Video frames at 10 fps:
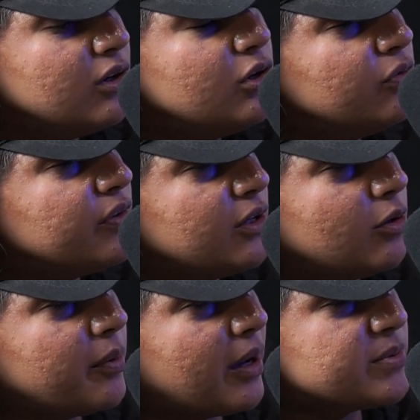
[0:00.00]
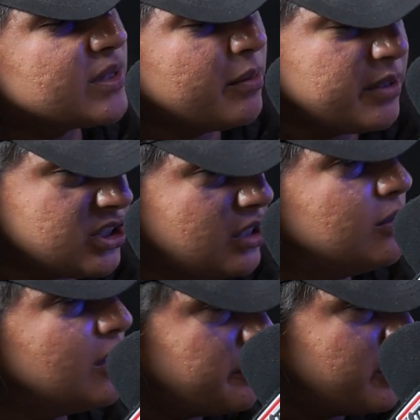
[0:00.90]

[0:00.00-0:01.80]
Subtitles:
new video pops up. I'm like, Chalo, let me